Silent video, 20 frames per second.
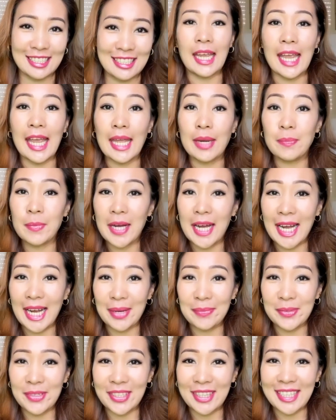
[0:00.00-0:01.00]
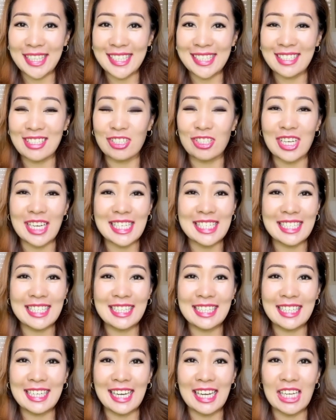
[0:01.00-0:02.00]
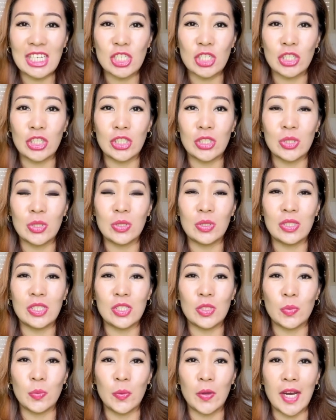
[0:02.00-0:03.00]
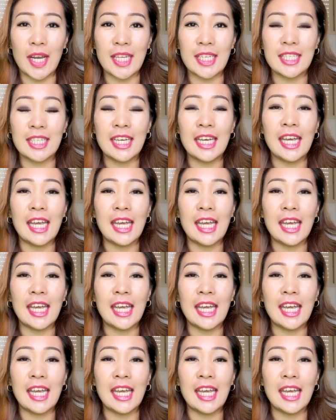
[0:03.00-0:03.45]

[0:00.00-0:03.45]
And mga ka-beauties, just in case you're new to this brand,